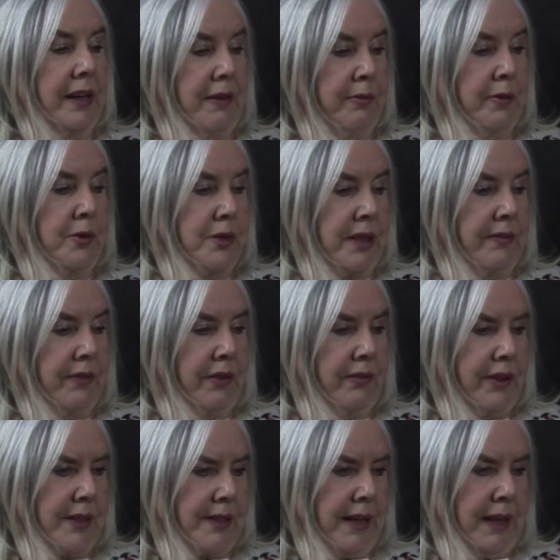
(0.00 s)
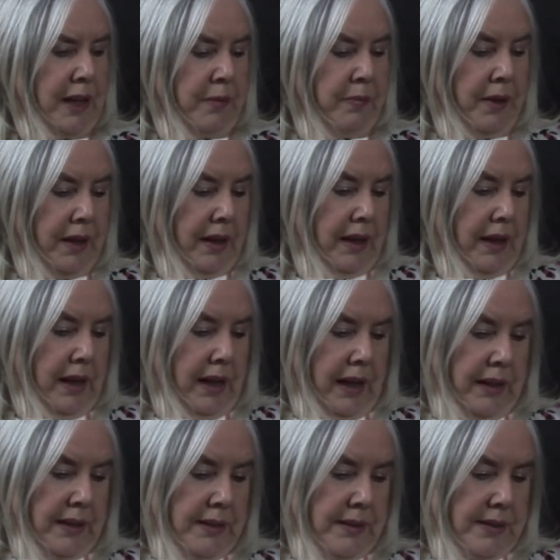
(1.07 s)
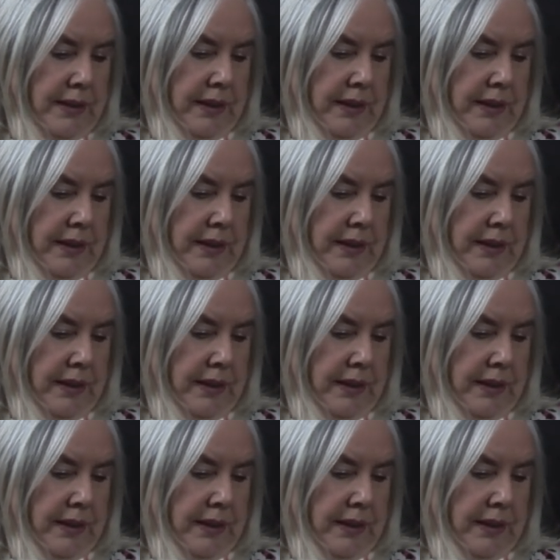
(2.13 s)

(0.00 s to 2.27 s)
Everybody was giving up their time and